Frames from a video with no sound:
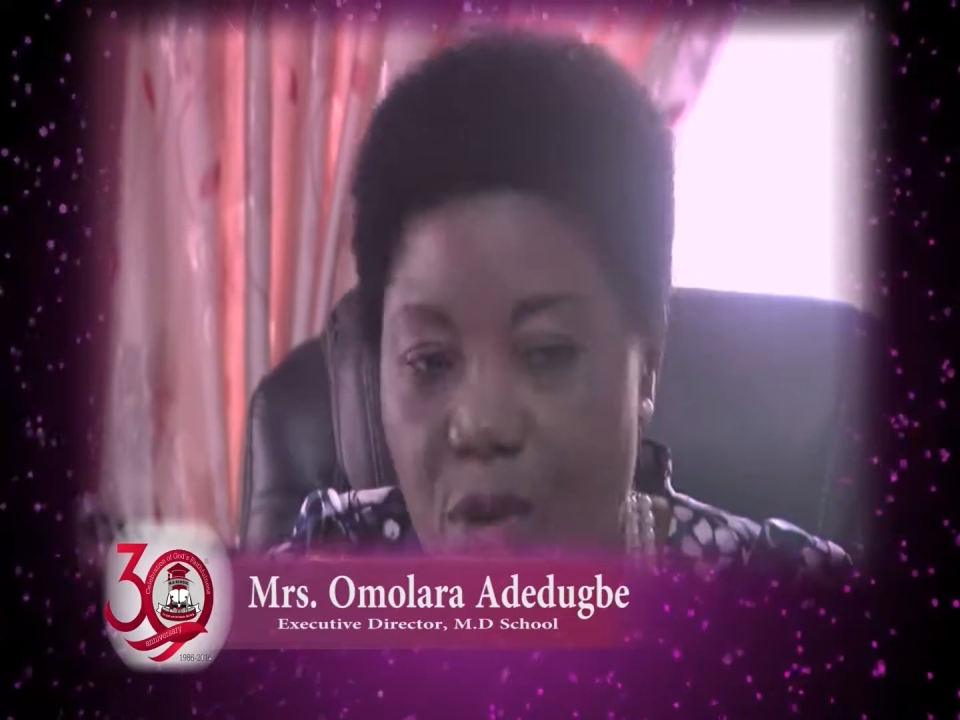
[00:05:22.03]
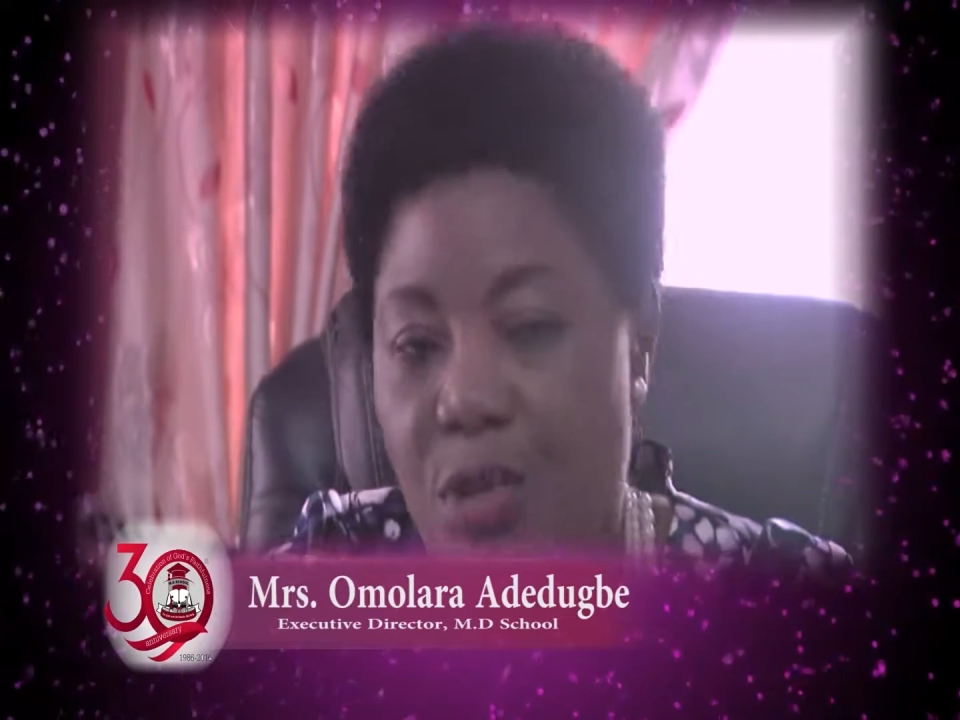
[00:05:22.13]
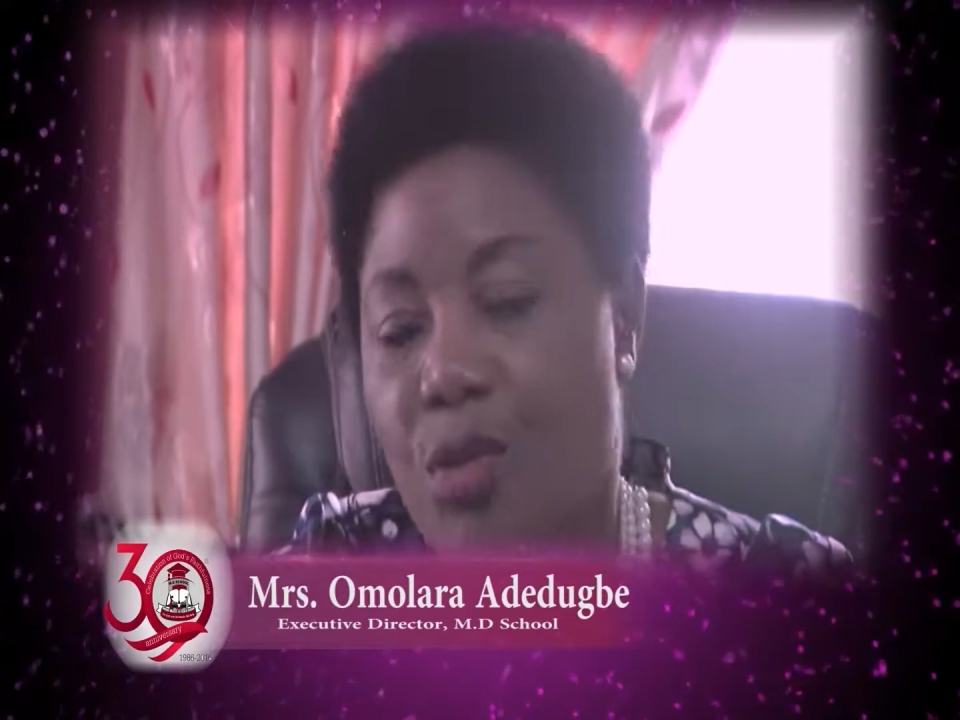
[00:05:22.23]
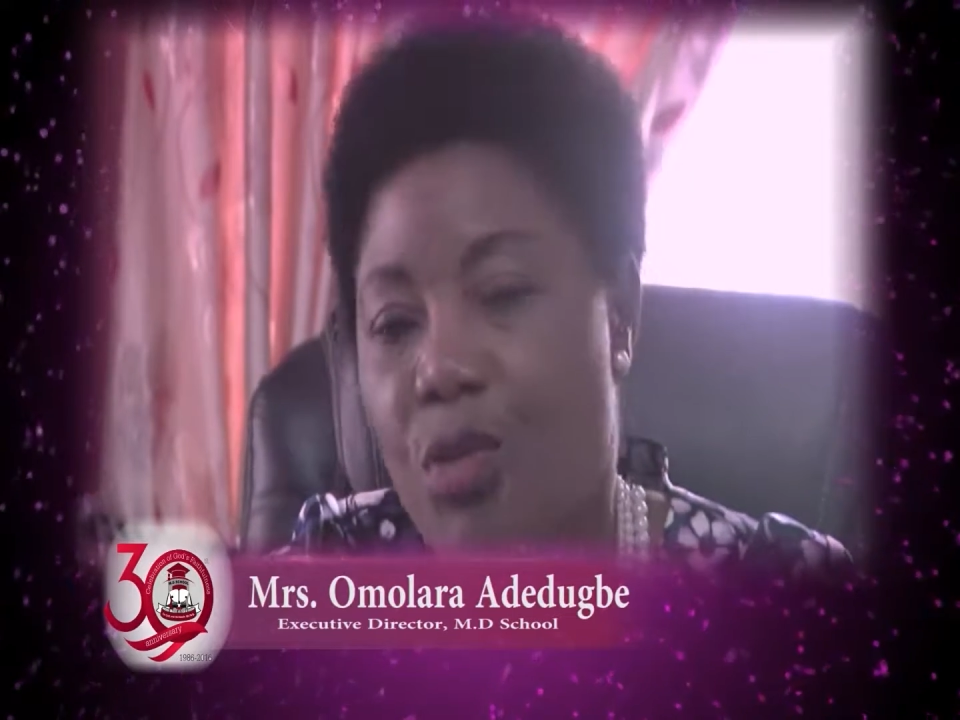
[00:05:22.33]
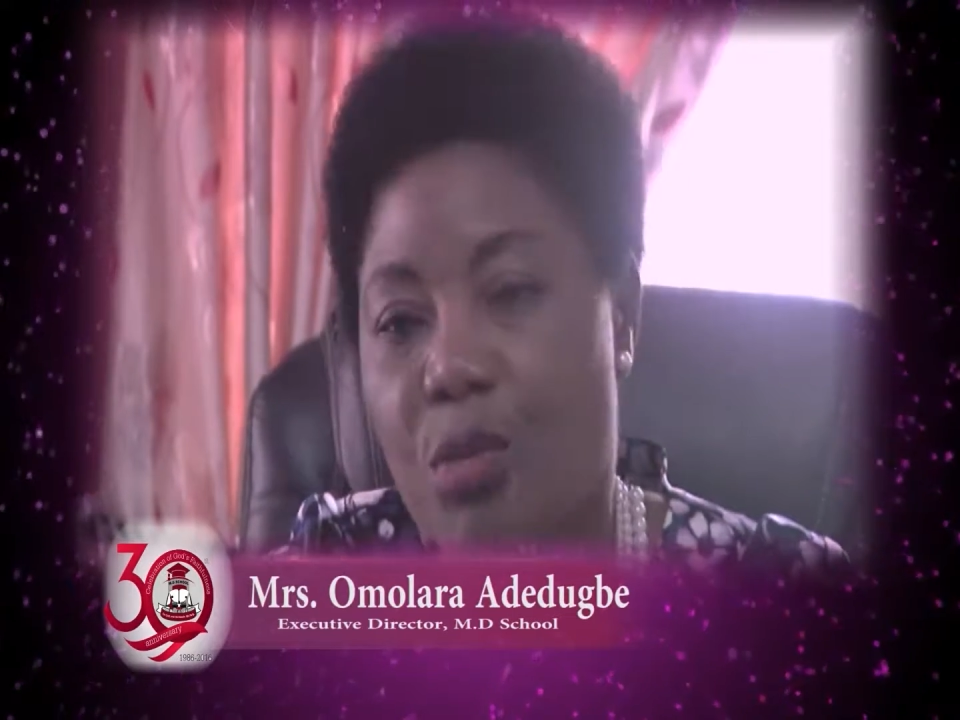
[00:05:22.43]
going
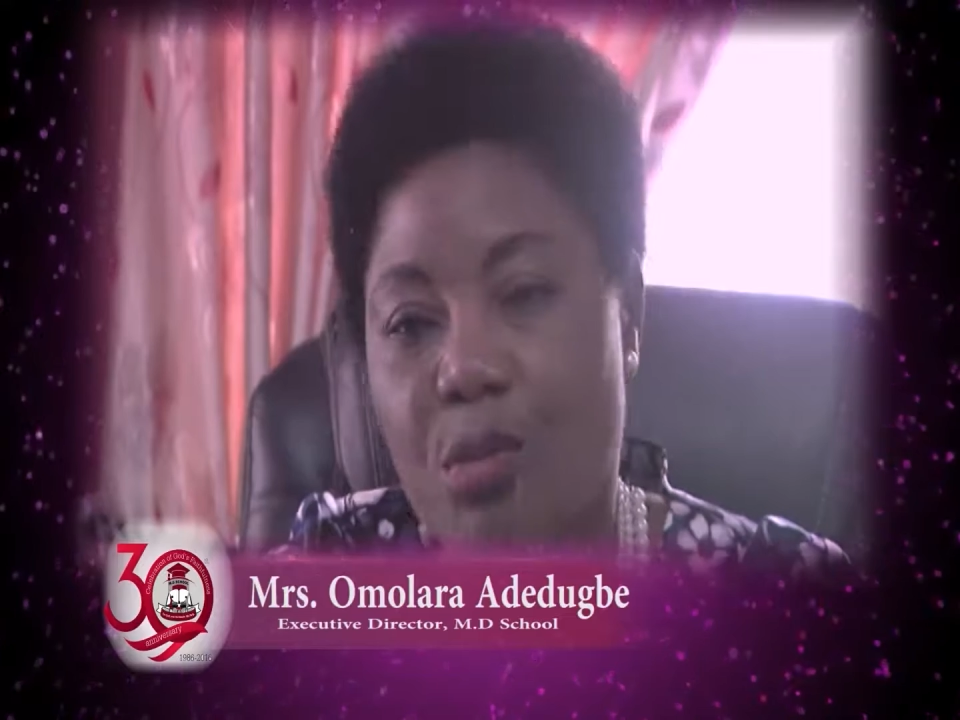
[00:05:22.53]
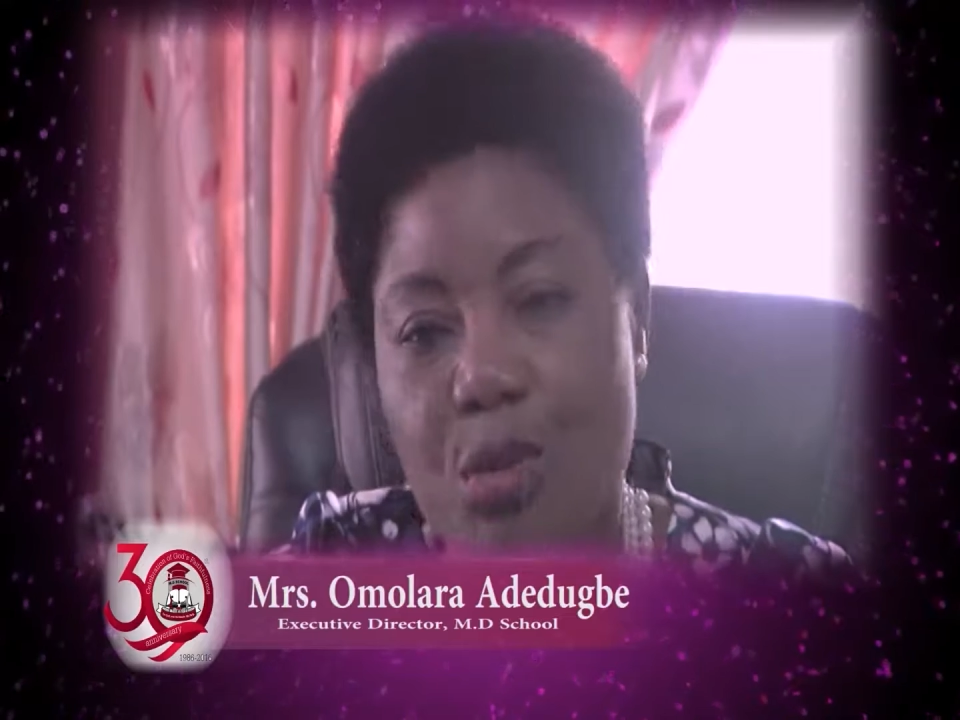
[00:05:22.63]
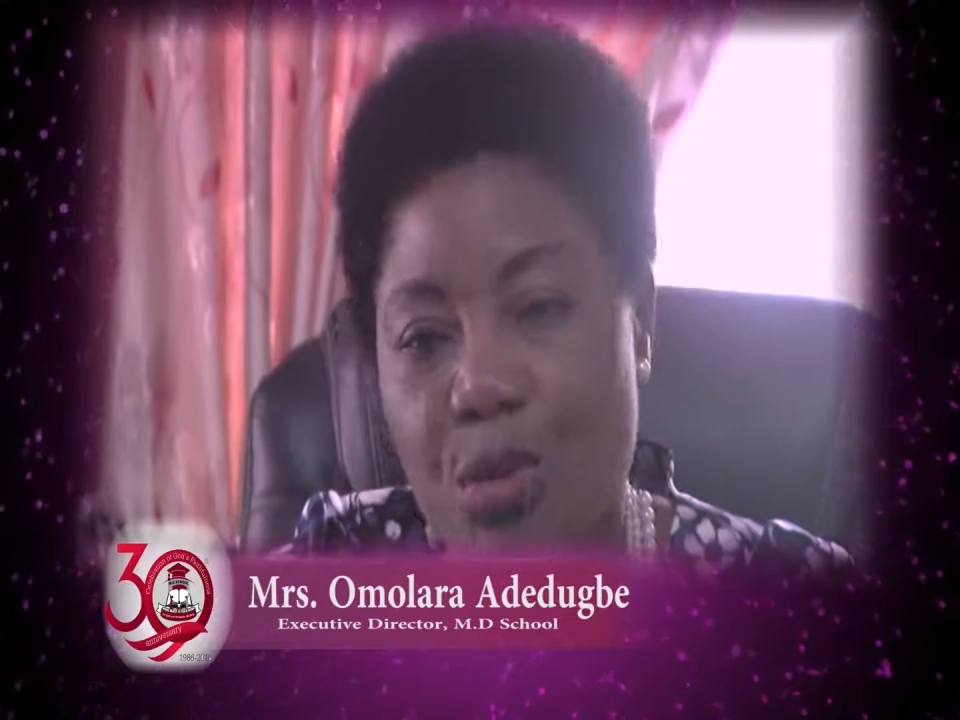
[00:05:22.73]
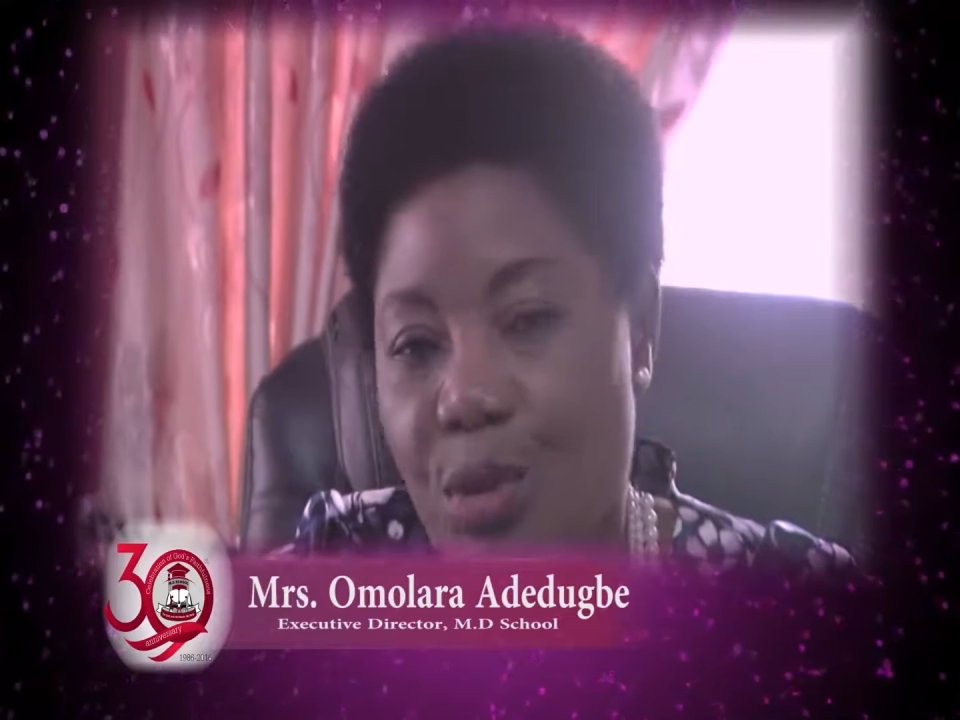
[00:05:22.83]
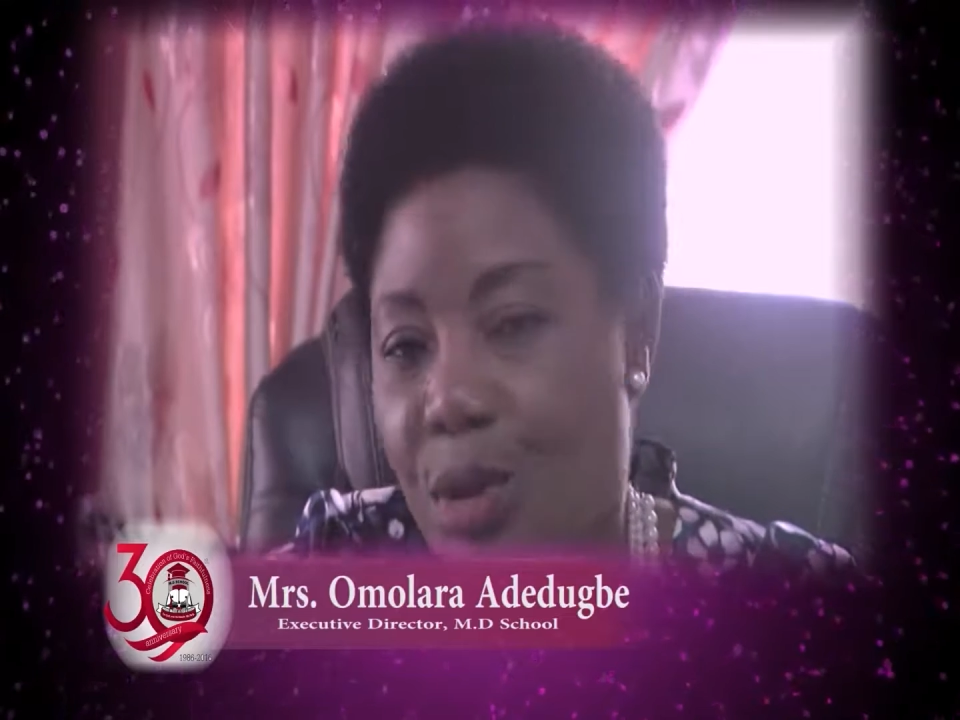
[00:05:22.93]
to come
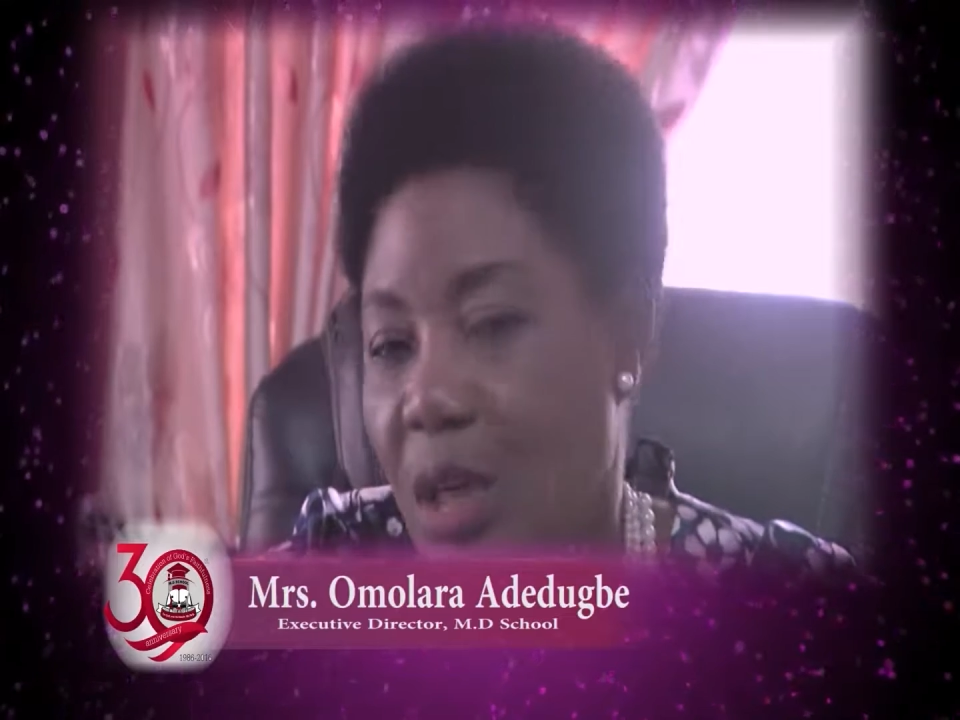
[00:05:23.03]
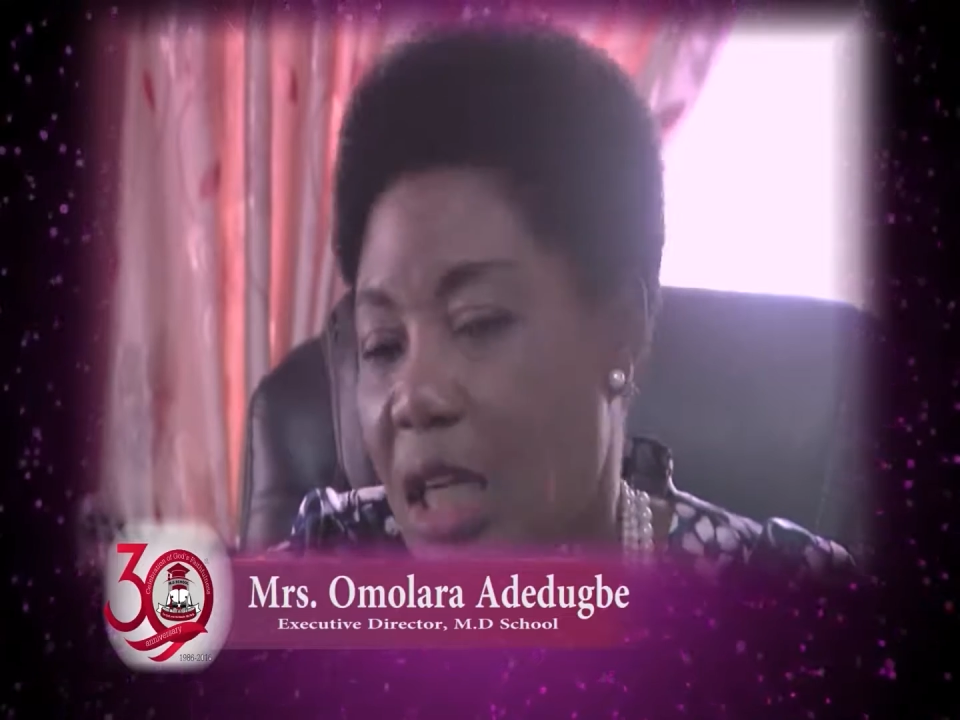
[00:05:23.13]
to